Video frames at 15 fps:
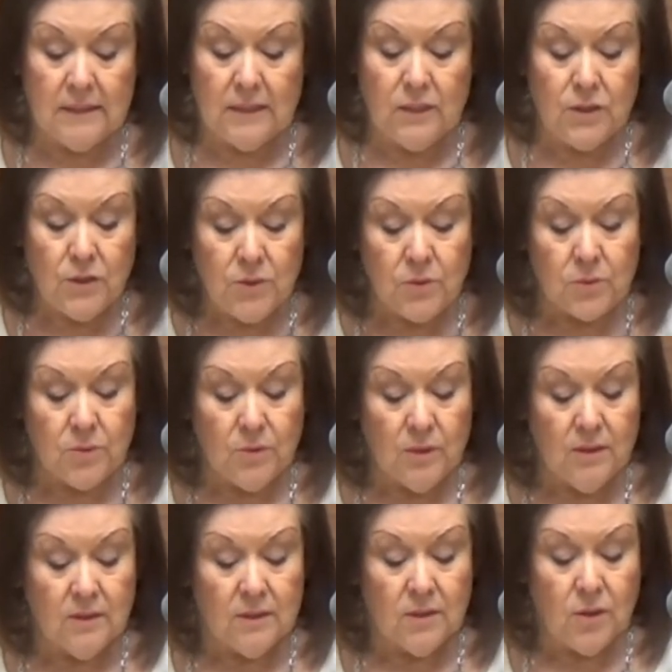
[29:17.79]
knew
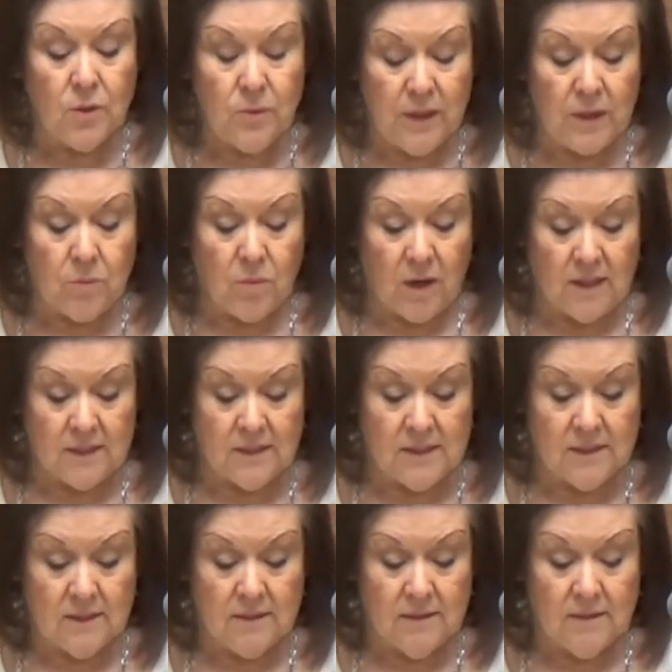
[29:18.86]
who he
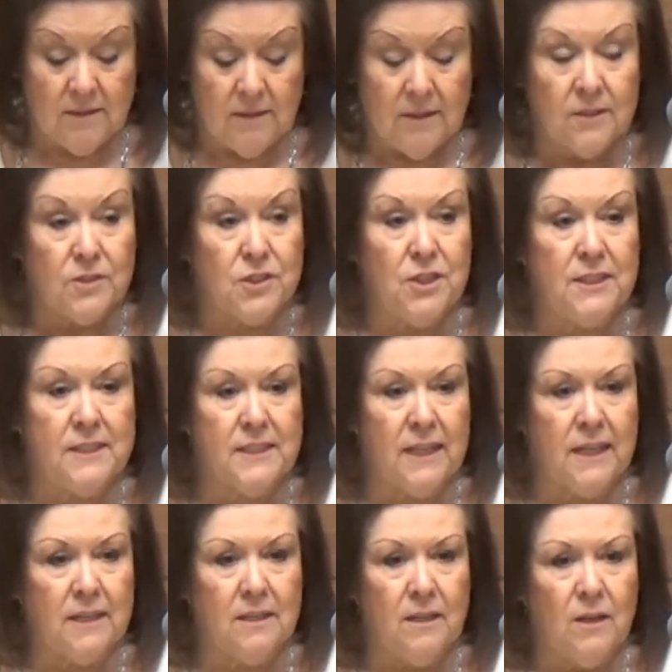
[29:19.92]
was, she
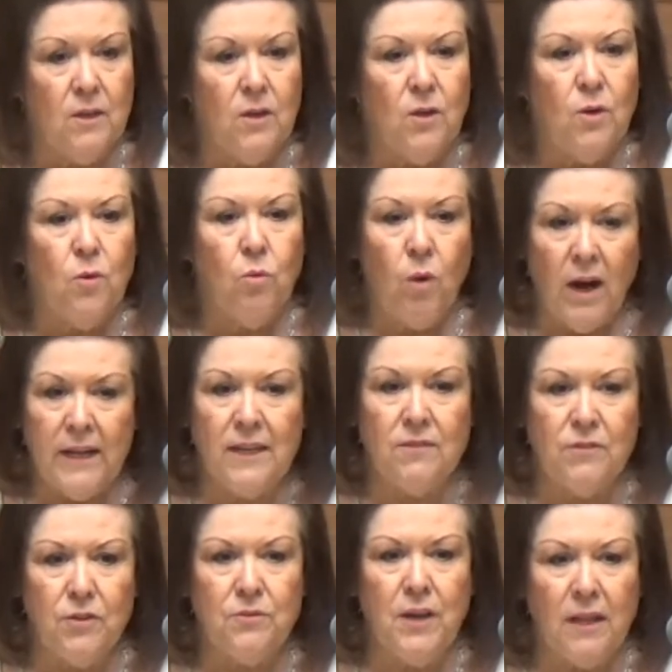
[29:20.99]
said, Why
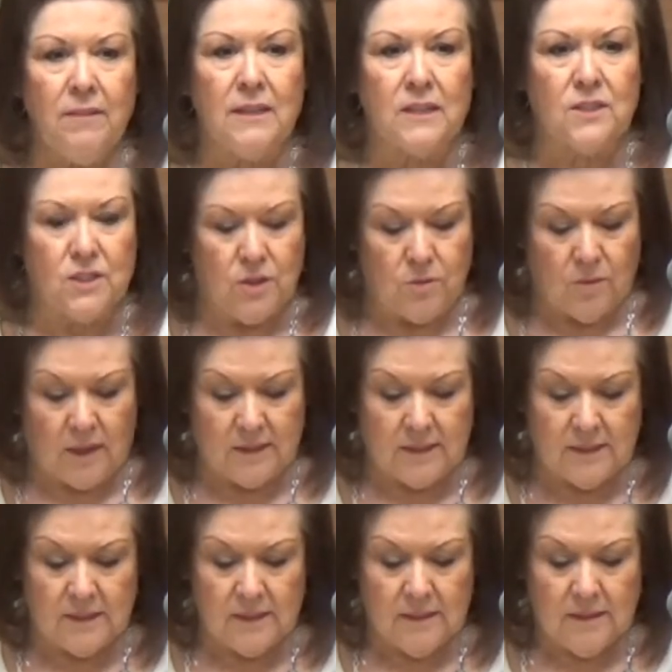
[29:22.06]
have you done this to
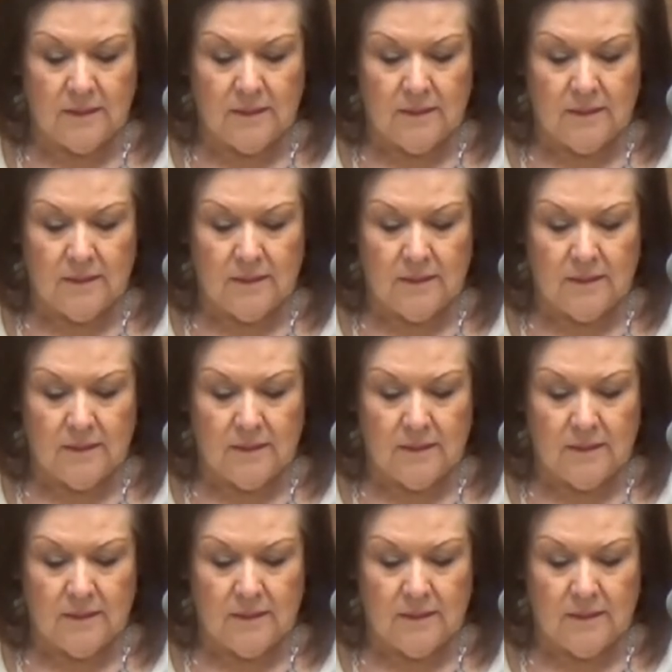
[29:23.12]
us?